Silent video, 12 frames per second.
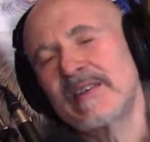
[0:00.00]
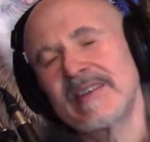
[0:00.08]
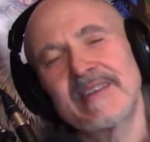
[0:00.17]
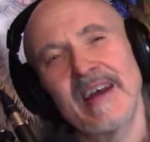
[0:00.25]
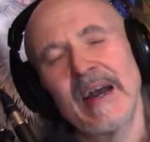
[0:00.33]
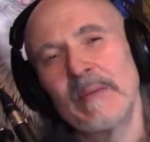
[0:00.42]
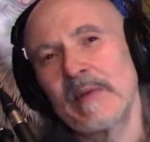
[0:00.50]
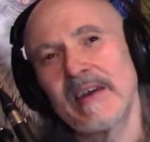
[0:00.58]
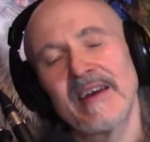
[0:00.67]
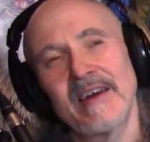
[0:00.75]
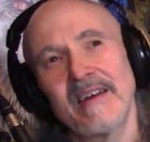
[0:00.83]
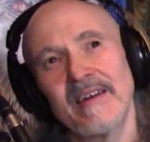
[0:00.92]
type
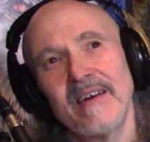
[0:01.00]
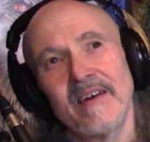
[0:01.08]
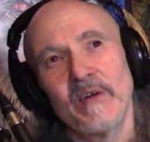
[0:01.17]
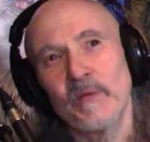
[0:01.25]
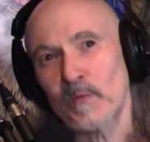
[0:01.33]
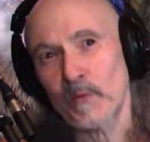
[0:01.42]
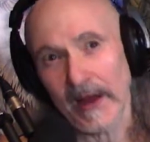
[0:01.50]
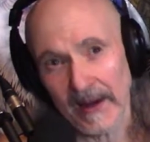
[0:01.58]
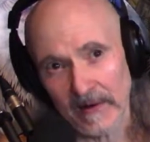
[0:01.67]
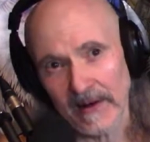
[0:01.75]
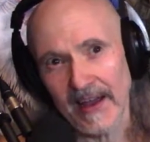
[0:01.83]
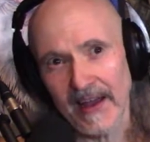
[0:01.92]
in
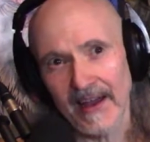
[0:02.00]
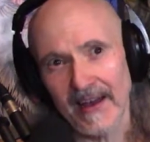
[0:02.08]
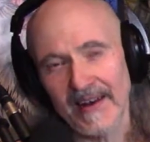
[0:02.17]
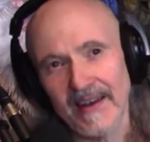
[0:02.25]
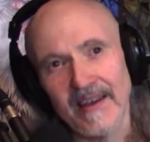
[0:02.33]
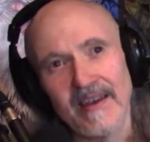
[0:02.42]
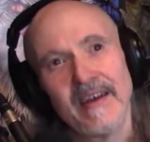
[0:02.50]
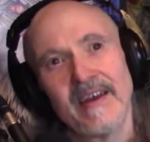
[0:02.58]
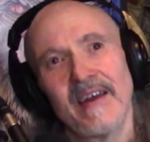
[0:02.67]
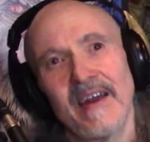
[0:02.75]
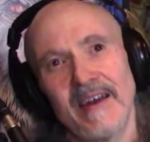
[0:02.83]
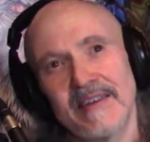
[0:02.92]
Raiderhead
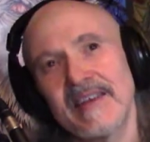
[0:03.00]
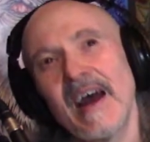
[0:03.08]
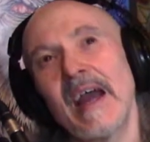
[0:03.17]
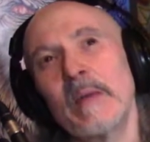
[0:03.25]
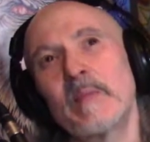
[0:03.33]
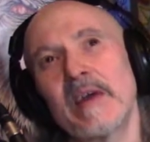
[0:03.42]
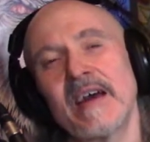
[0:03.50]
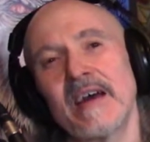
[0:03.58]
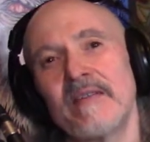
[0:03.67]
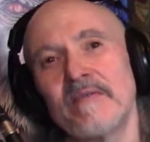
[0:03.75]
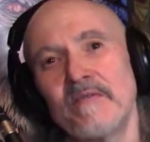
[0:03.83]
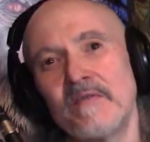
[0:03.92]
and type
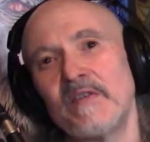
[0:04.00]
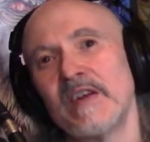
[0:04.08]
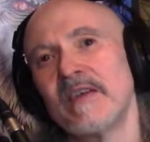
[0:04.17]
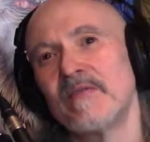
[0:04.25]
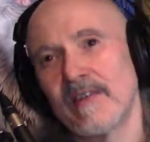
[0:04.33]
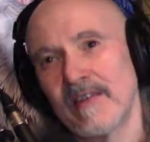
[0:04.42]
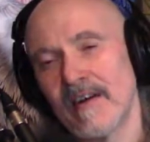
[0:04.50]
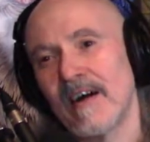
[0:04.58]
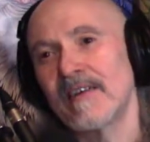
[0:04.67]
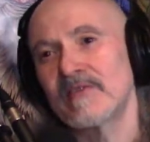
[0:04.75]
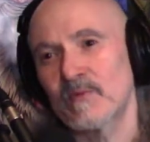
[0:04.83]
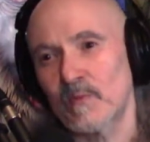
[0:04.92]
in Viva
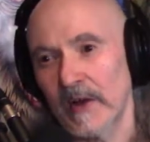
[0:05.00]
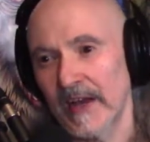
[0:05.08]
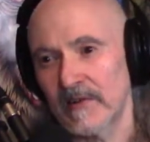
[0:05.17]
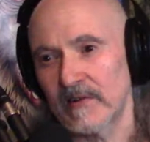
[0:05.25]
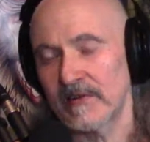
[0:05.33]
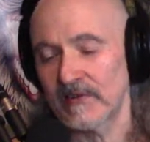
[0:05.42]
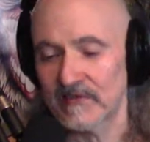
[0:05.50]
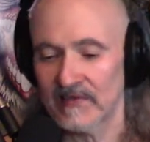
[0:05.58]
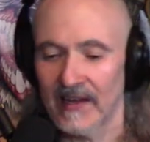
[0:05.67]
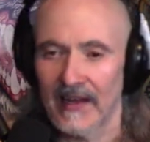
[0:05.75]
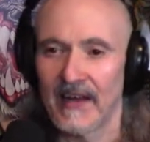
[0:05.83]
Las Raiders.